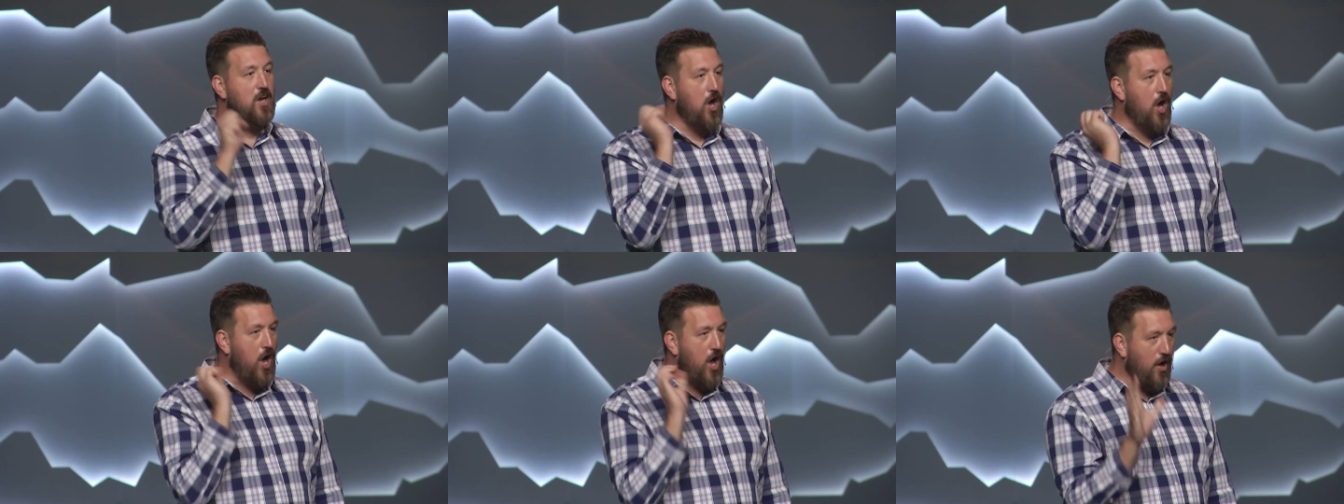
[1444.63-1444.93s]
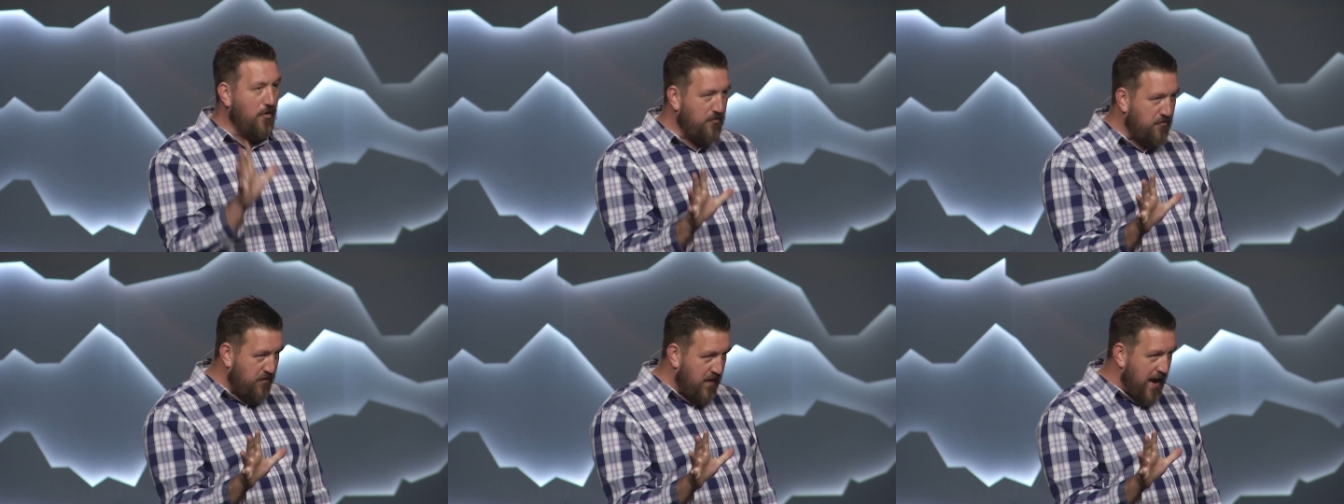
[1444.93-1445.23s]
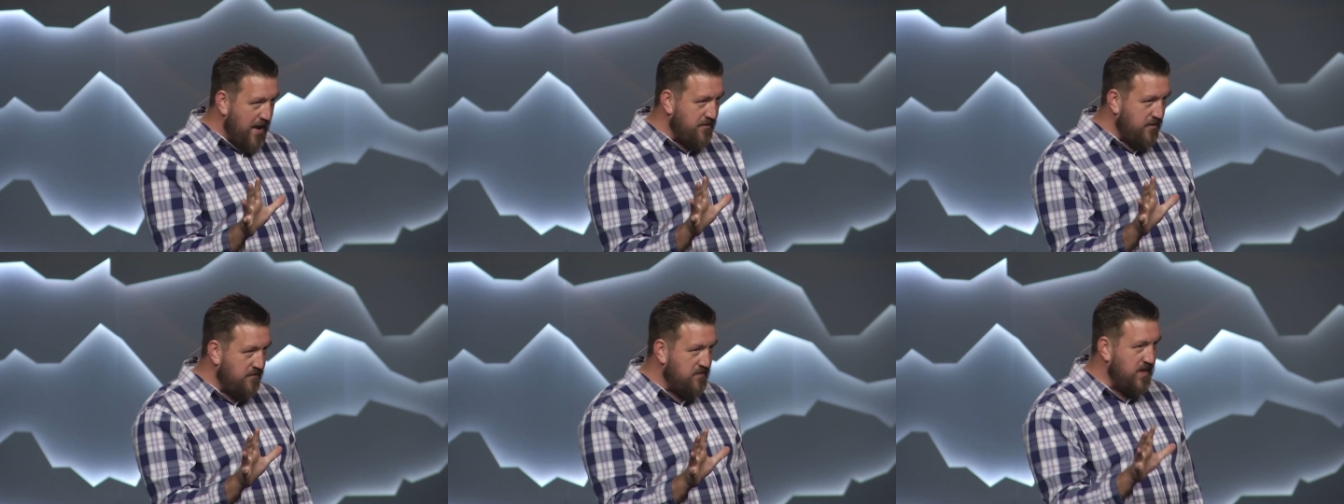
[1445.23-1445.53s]
all
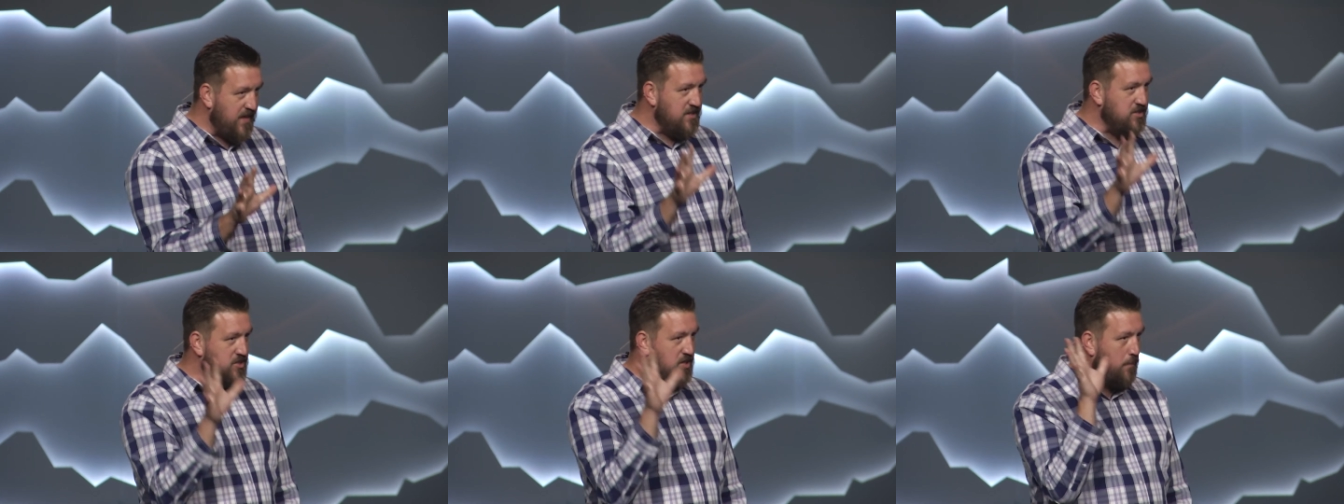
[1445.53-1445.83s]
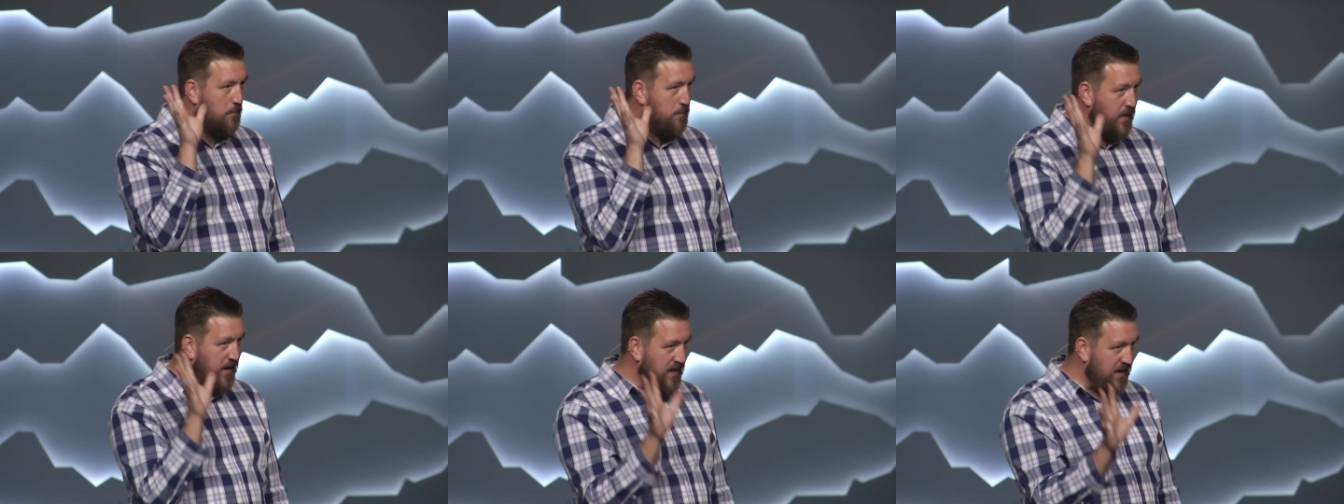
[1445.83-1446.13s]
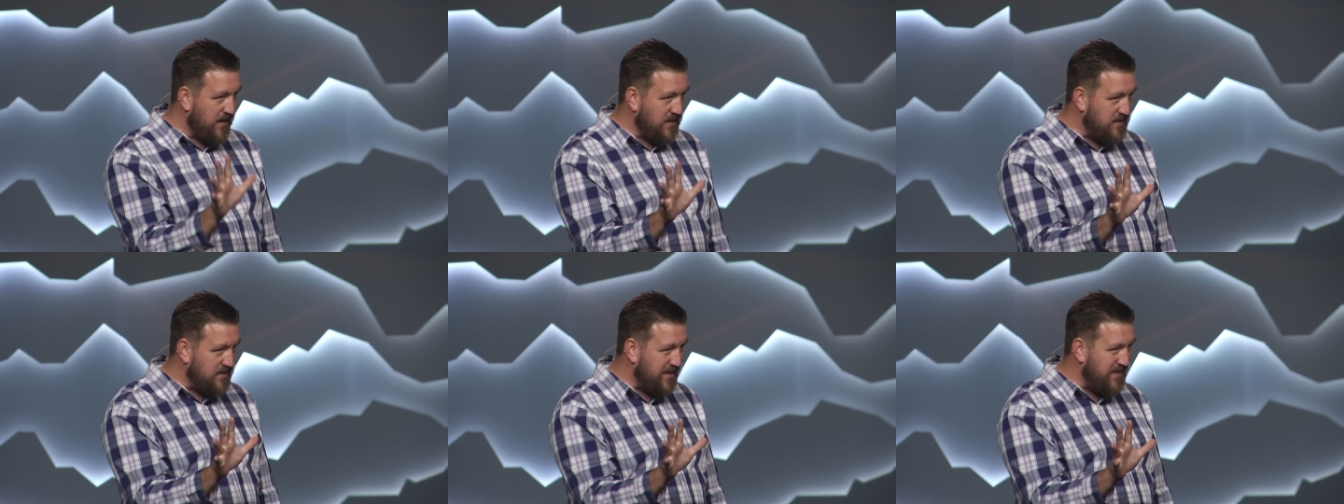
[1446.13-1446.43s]
five of these to be in
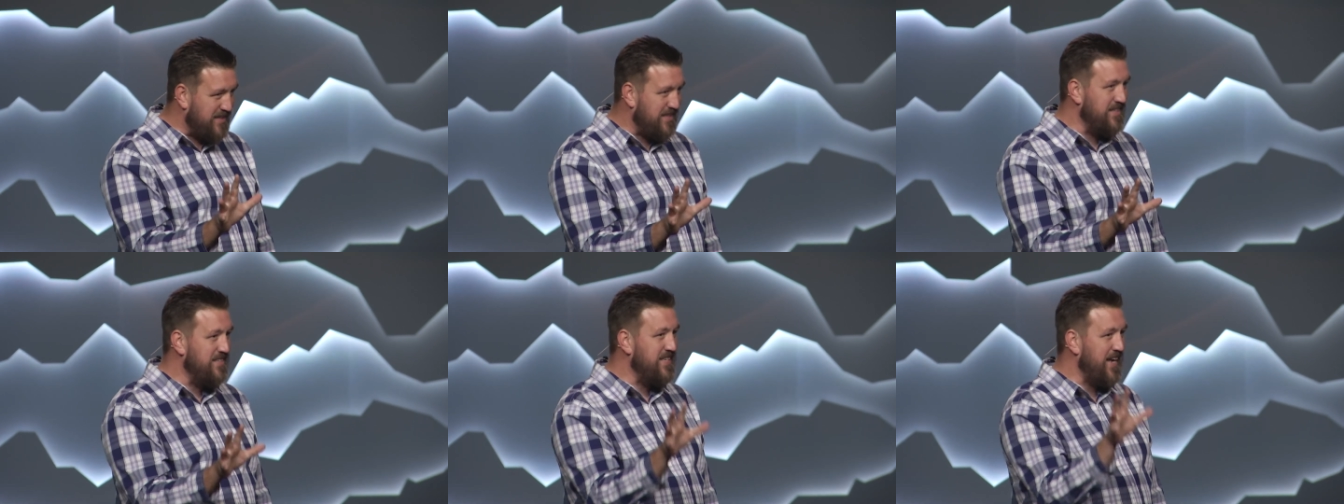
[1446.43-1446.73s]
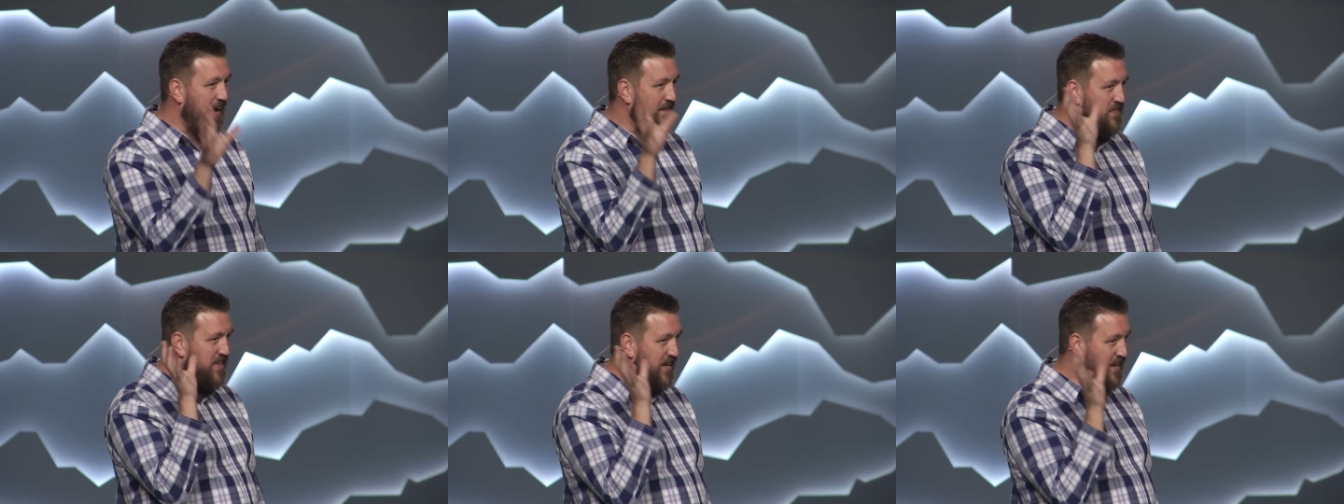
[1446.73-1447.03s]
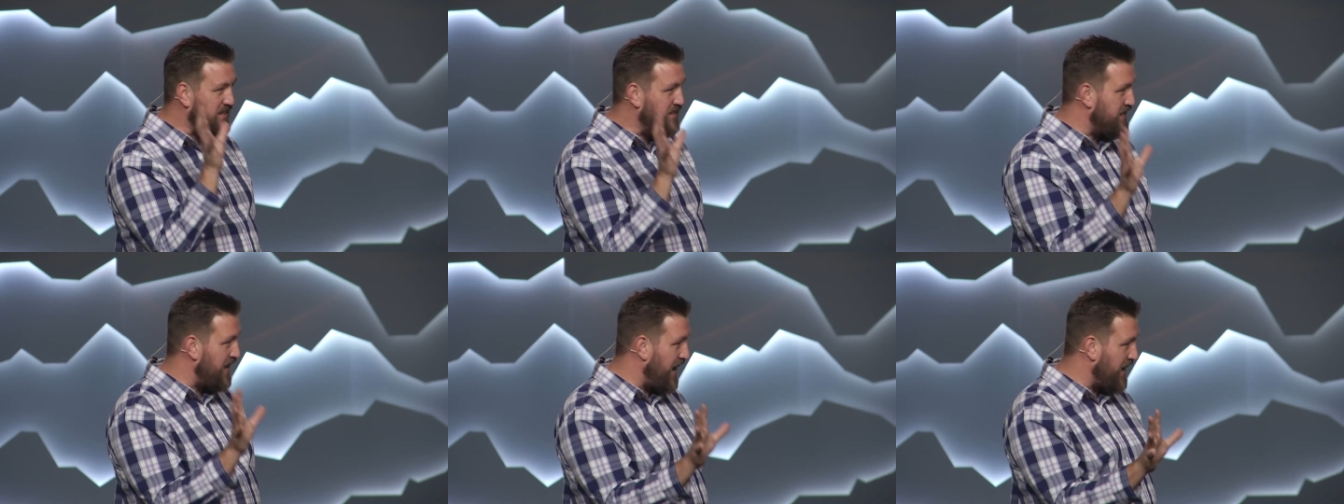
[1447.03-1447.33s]
existence at the
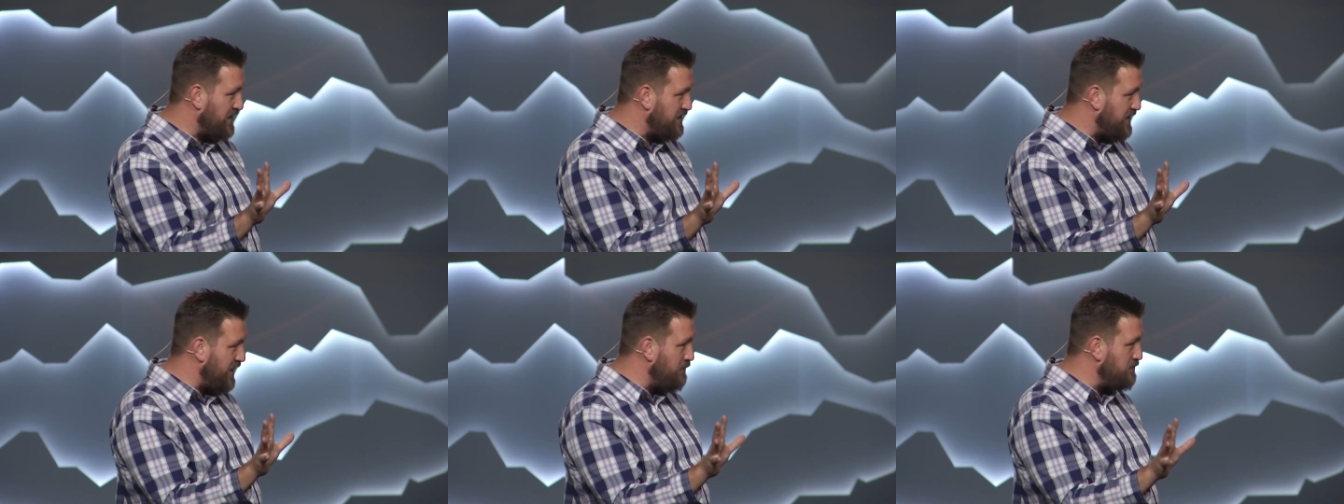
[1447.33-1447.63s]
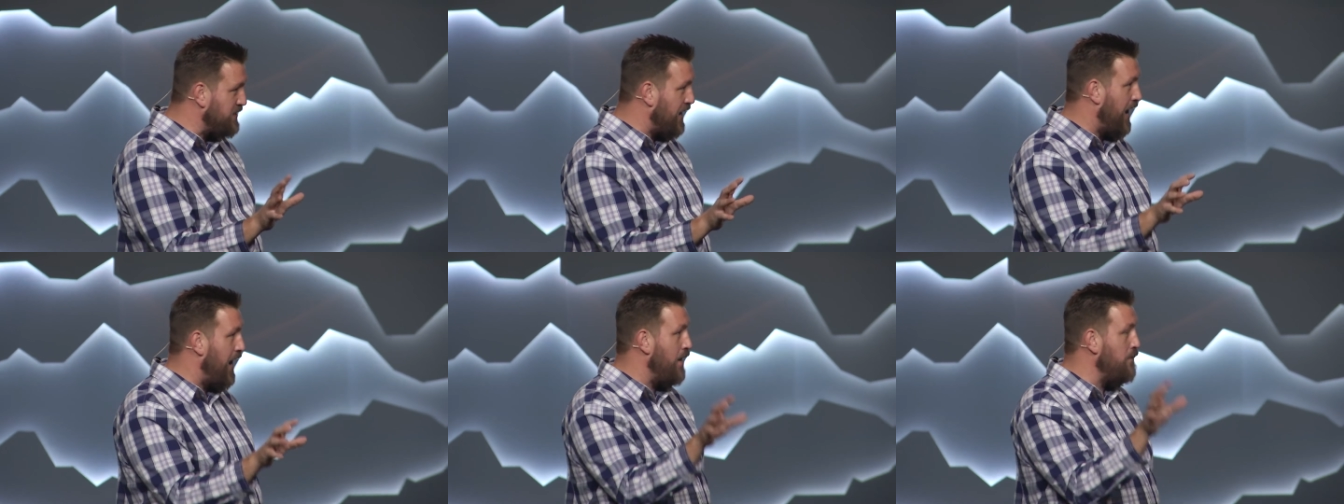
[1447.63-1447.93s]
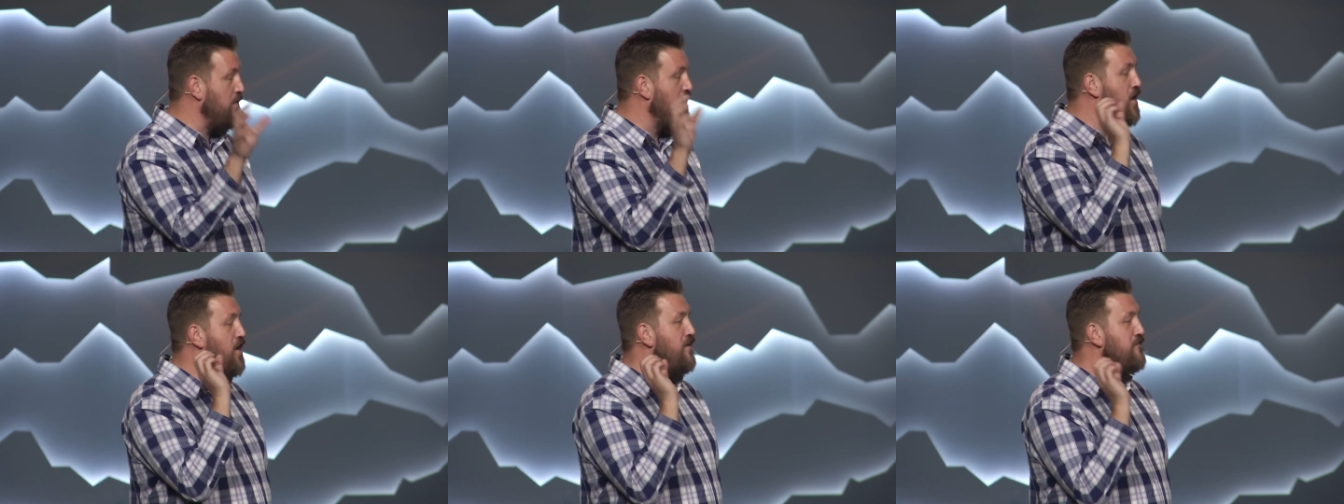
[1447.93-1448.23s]
exact same time,